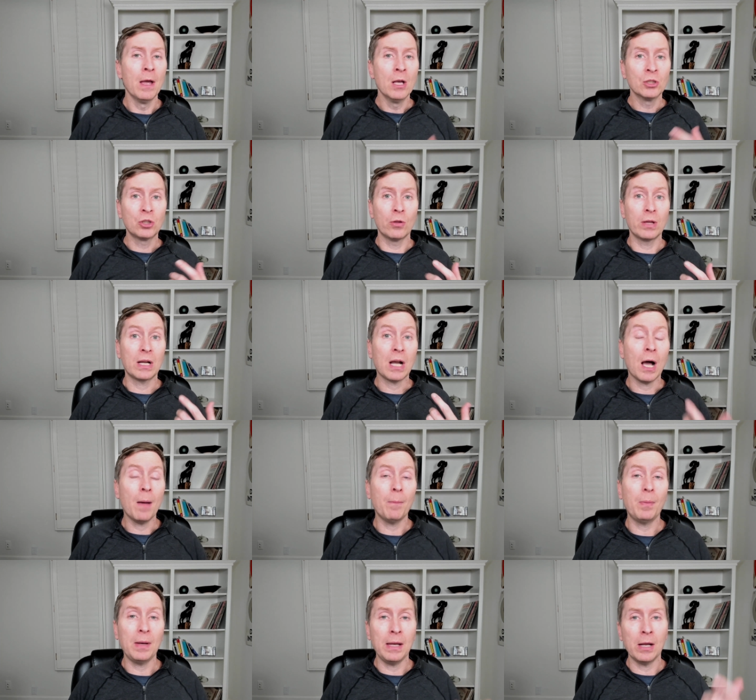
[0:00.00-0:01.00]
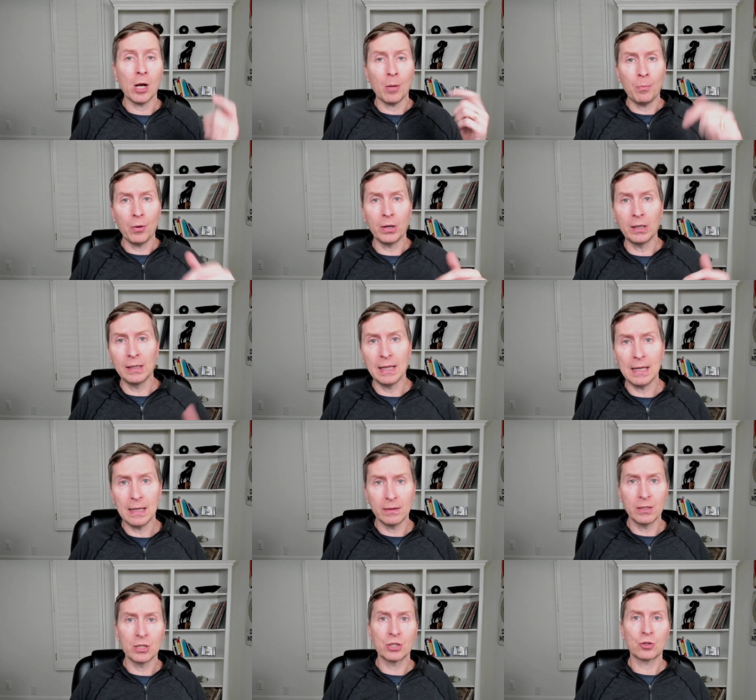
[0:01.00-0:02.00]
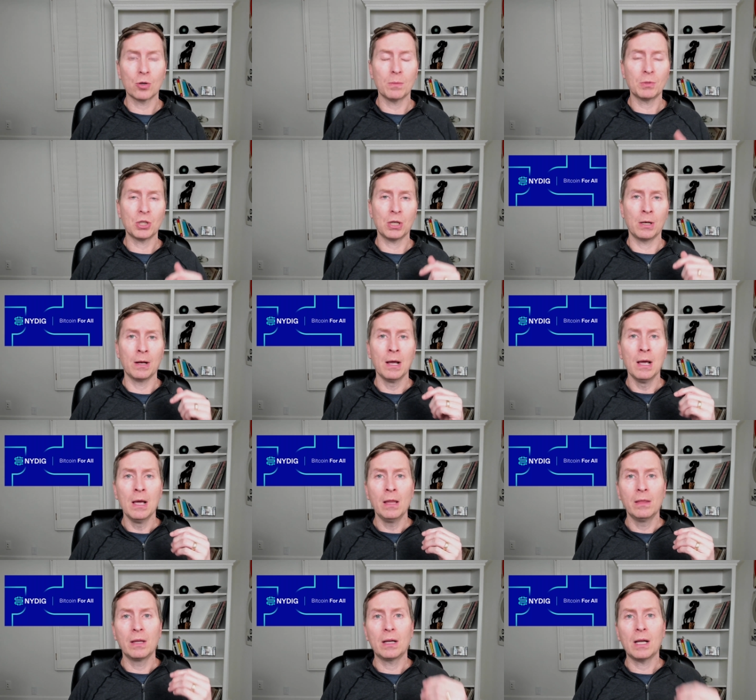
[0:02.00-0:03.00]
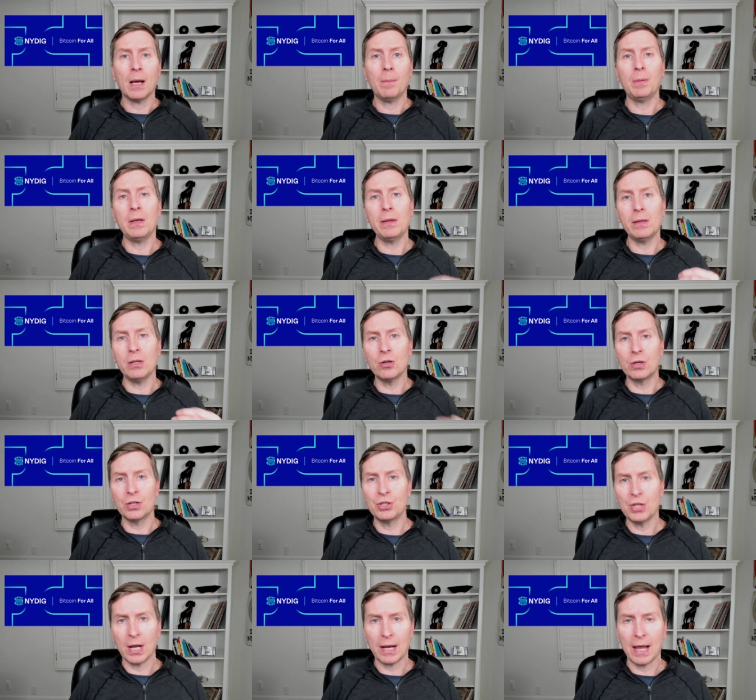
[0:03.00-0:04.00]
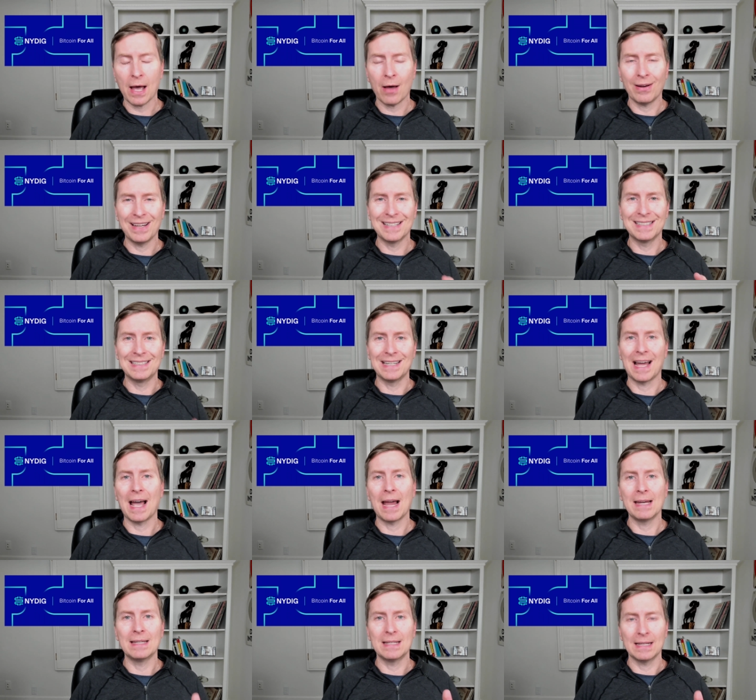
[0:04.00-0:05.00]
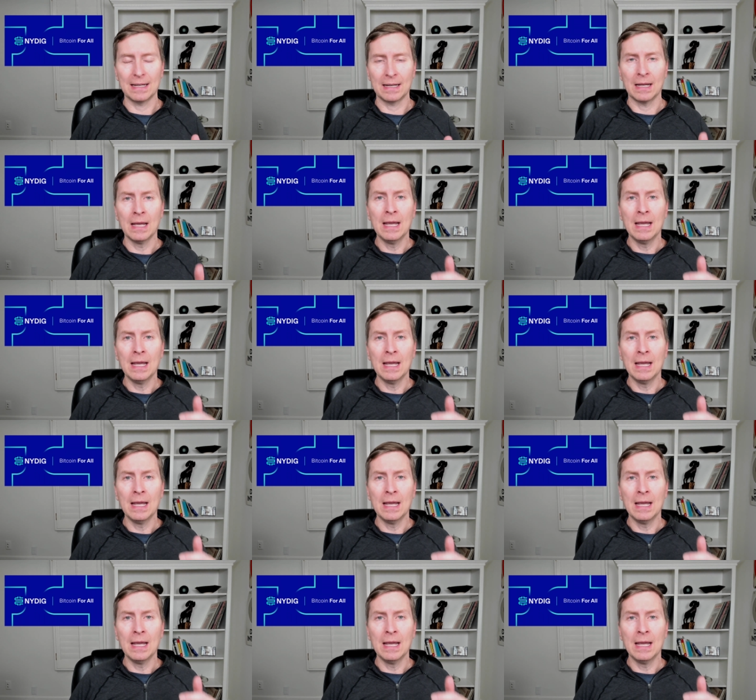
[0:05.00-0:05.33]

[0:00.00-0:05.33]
So the company, and I'll put a link in the description, the company that you can check out is NYDIG,